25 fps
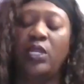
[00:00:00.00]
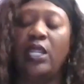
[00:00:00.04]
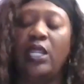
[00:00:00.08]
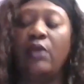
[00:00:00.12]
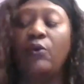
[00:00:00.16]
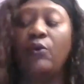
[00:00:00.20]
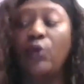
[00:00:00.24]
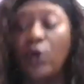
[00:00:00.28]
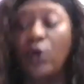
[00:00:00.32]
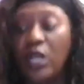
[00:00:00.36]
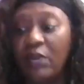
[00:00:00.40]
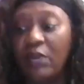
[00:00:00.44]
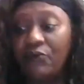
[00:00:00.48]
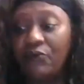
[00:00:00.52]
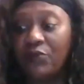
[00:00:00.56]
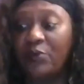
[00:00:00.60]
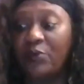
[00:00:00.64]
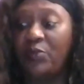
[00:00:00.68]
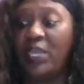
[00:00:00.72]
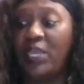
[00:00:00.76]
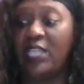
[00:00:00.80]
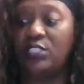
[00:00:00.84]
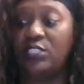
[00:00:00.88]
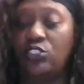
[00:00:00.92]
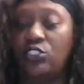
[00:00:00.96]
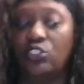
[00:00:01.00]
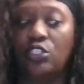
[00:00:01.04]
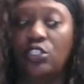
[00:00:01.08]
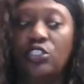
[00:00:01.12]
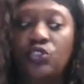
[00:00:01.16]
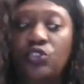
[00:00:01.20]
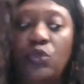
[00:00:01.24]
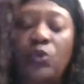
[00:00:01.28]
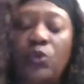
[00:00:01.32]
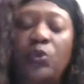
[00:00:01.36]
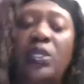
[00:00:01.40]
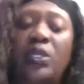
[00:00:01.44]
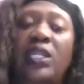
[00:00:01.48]
woke up from that surgery,
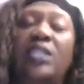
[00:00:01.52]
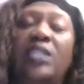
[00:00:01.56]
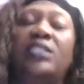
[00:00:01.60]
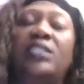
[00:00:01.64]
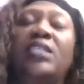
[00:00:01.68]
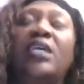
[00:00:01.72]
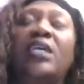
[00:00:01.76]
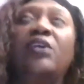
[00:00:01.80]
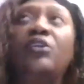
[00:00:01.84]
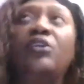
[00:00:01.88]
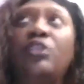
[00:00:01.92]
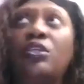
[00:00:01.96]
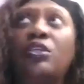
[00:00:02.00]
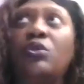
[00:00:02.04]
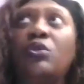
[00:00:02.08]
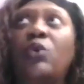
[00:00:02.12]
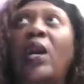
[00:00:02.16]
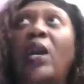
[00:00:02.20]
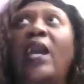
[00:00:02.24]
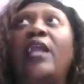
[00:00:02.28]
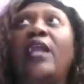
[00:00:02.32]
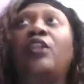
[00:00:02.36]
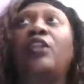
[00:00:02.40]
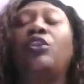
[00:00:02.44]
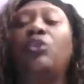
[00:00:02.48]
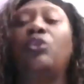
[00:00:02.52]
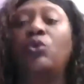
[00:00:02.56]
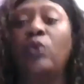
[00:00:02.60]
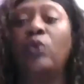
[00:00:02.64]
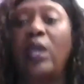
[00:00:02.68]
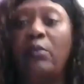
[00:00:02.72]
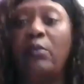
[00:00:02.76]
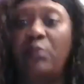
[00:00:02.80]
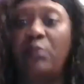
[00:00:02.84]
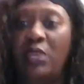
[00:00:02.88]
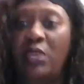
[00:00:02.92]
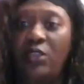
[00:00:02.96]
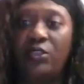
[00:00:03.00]
when I tell you I knew I
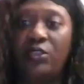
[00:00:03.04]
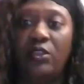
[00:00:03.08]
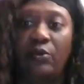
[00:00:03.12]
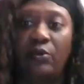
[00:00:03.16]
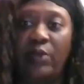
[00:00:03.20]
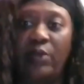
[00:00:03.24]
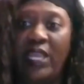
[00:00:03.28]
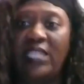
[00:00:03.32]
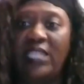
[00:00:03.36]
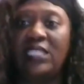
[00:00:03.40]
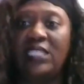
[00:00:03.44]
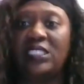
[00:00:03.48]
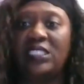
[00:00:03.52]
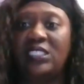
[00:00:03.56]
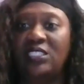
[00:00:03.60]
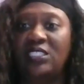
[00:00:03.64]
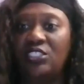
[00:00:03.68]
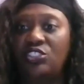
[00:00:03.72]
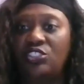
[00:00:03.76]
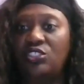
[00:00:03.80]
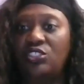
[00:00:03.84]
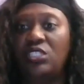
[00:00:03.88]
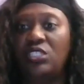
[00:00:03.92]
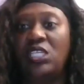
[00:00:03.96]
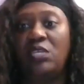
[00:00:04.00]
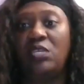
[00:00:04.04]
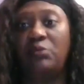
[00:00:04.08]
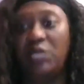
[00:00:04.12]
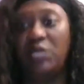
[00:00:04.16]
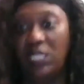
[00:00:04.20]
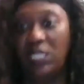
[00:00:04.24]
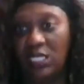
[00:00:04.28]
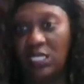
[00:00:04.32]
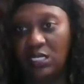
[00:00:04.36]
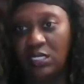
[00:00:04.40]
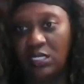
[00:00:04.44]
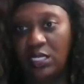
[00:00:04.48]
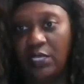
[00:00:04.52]
made the right decision
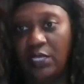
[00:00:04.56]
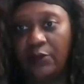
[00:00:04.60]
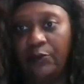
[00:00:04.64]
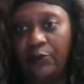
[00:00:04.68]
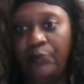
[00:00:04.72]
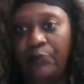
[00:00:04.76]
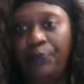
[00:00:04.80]
immediately,